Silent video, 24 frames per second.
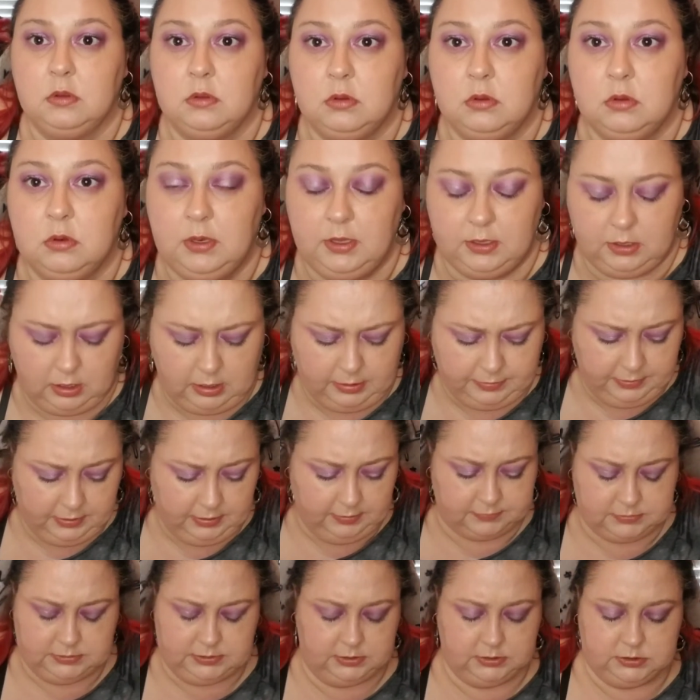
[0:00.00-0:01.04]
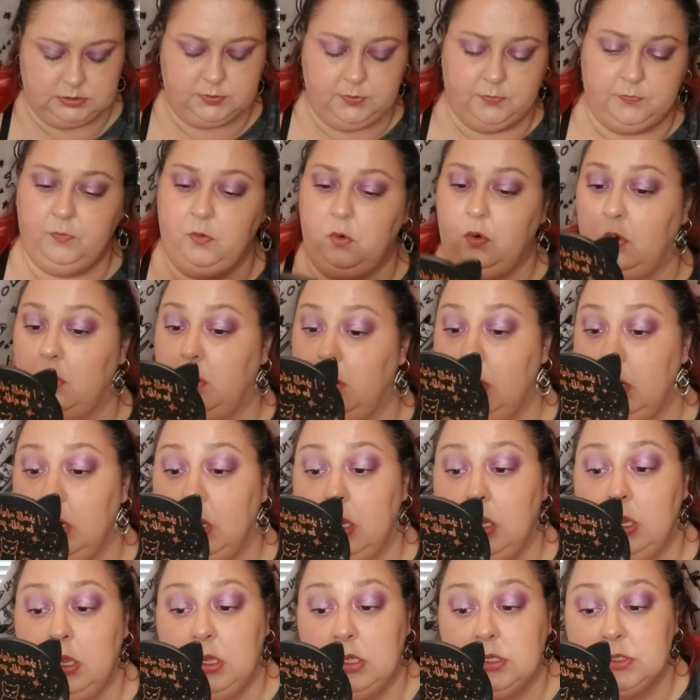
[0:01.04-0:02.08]
like, I think I've said this before.
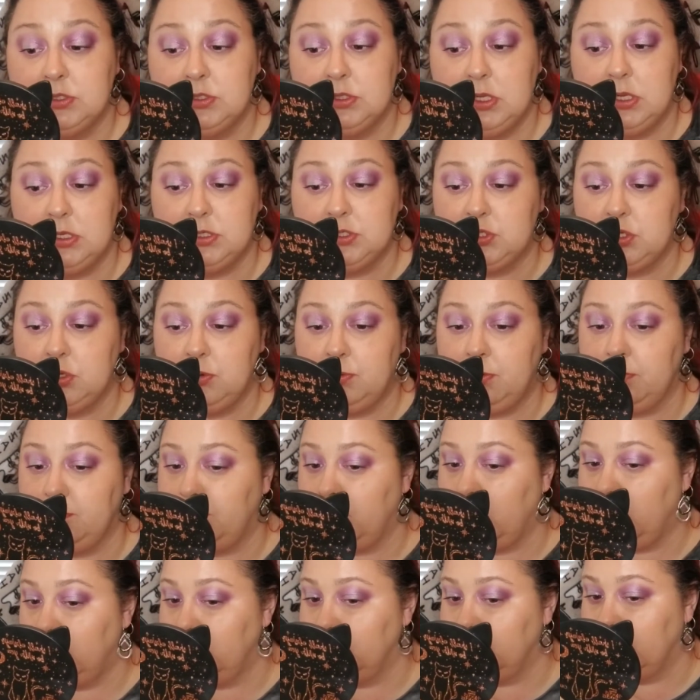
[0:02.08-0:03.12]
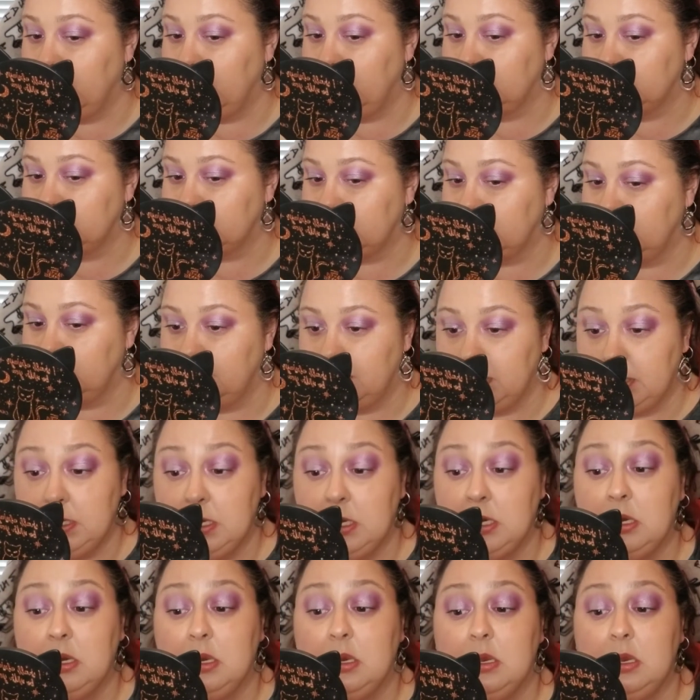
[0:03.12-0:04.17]
It's not super volumizing, but
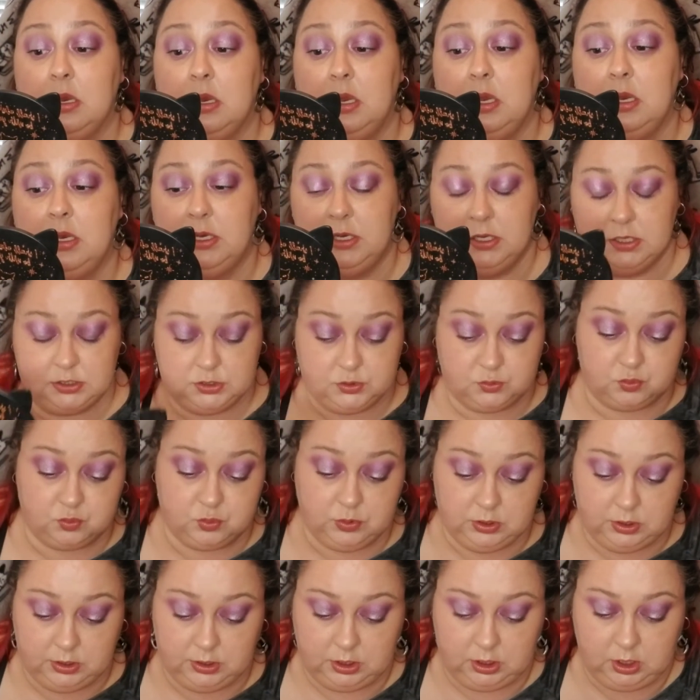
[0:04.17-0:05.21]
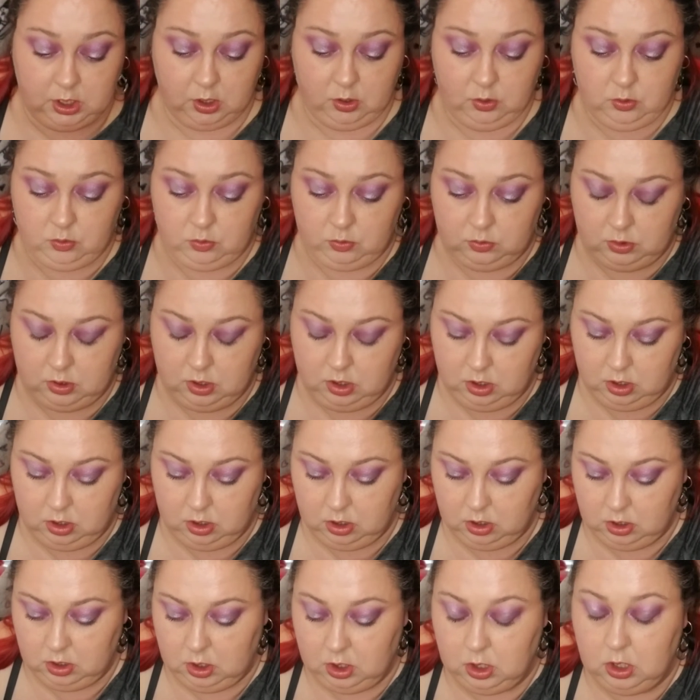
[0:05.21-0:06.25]
it does really coat
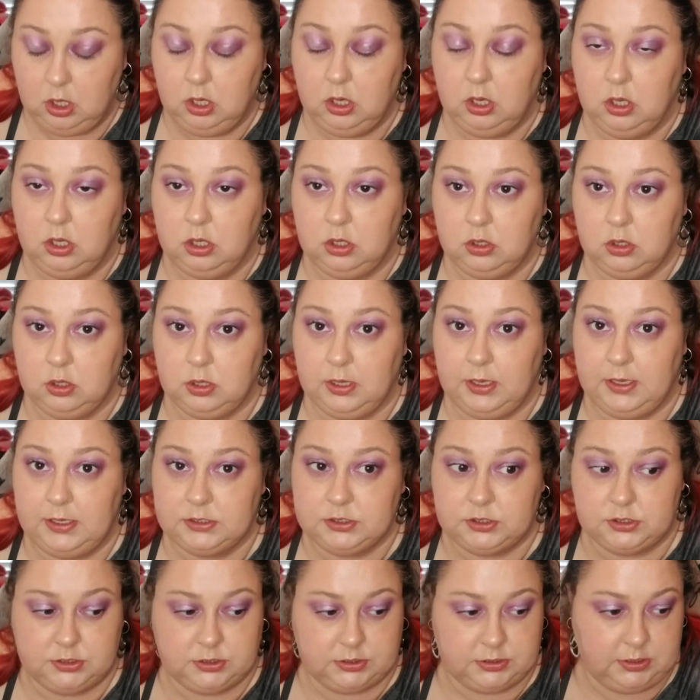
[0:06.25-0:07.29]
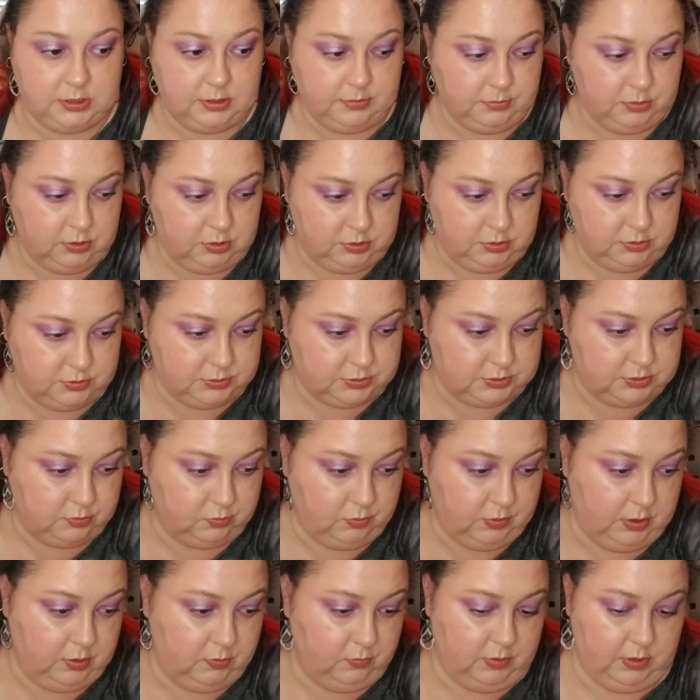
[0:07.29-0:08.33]
your lashes. And I'm going to use the
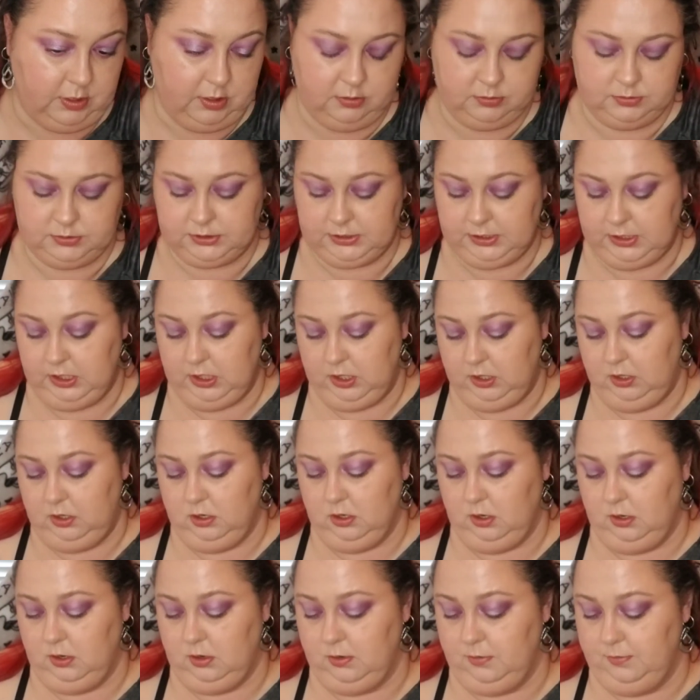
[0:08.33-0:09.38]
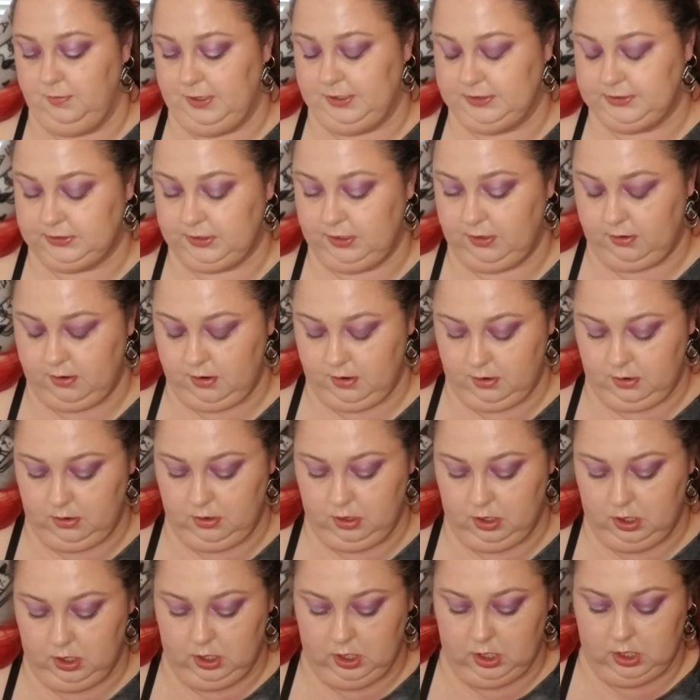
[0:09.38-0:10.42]
Wet n Wild Skinny Mascara
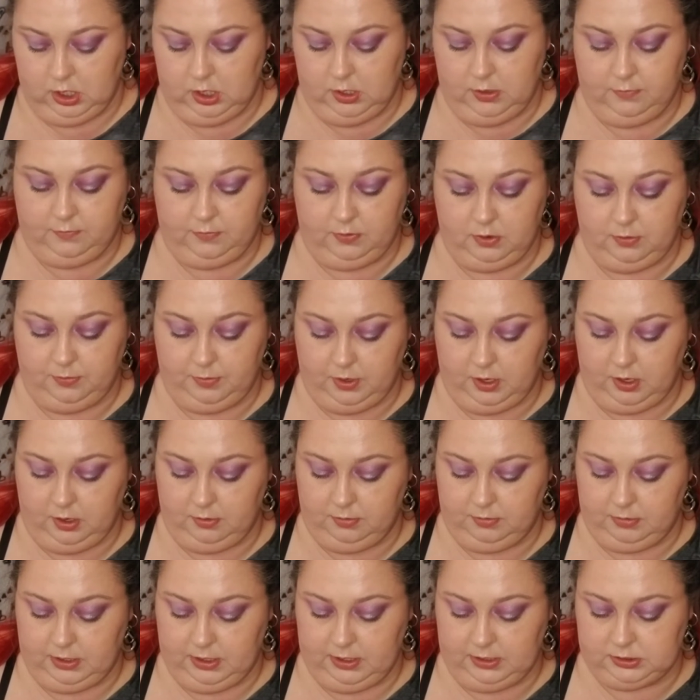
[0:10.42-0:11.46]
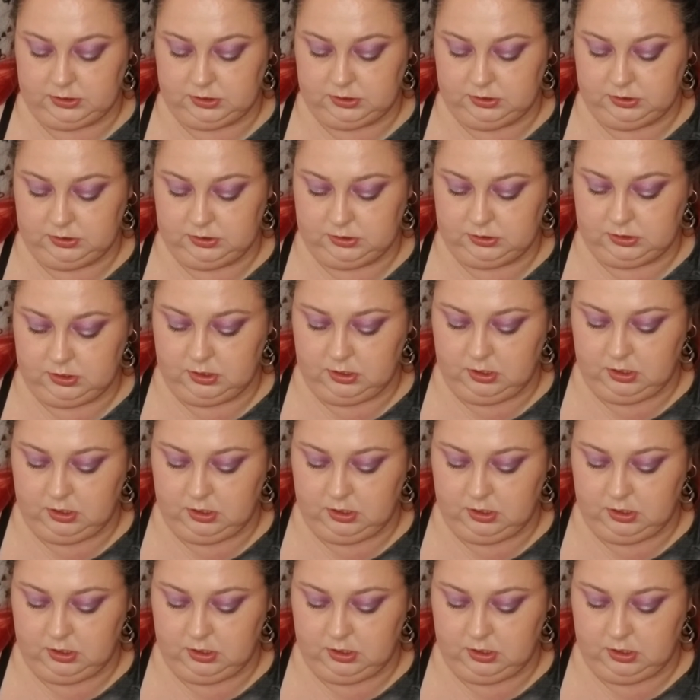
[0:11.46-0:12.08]
for the bottom lashes.